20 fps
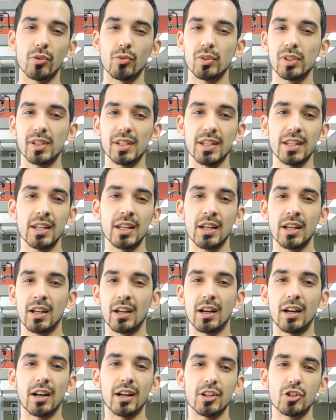don't really
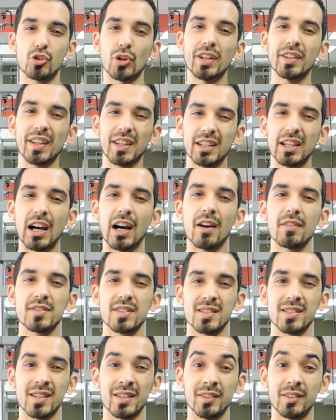train their
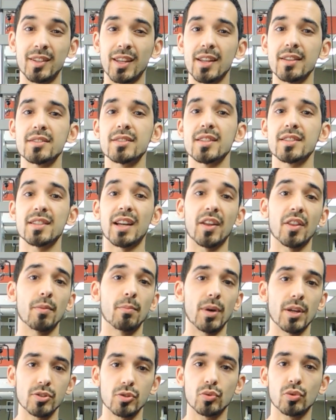calves as intense as
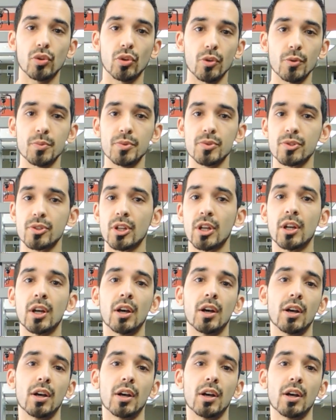other muscle groups.